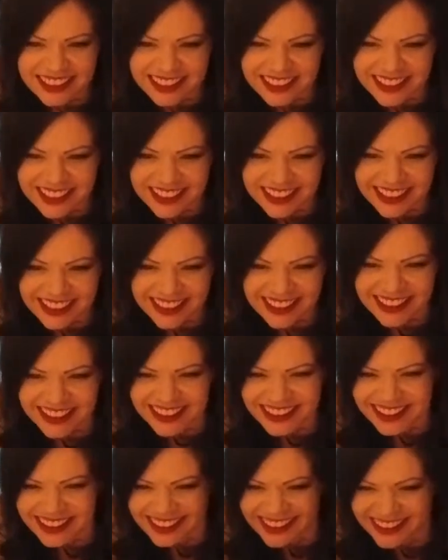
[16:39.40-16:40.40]

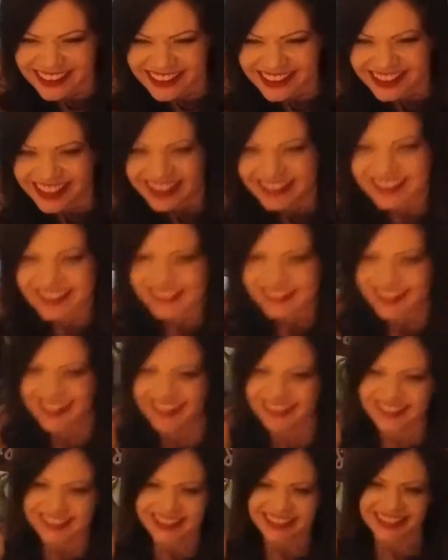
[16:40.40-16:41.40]
Like an
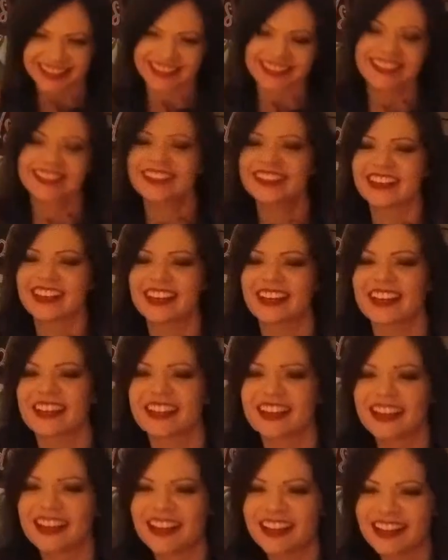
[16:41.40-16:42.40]
onion.
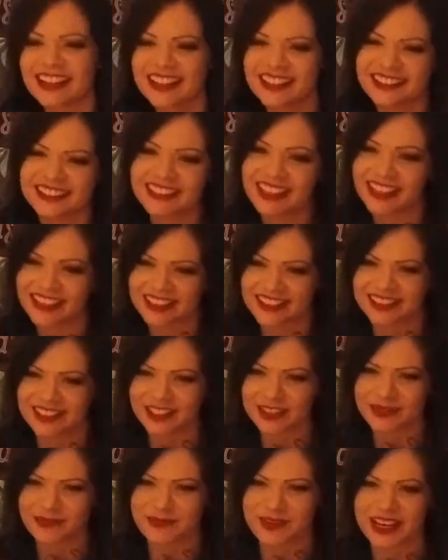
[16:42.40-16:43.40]
Yes,
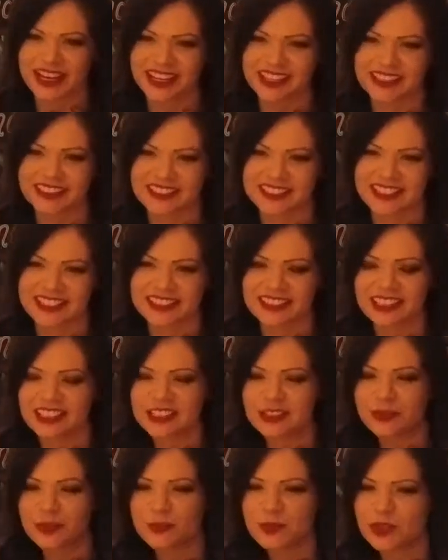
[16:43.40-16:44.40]
Matt. That's
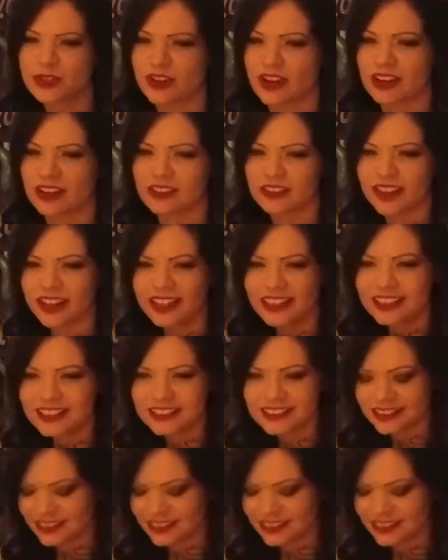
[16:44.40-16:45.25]
from Shrek, right?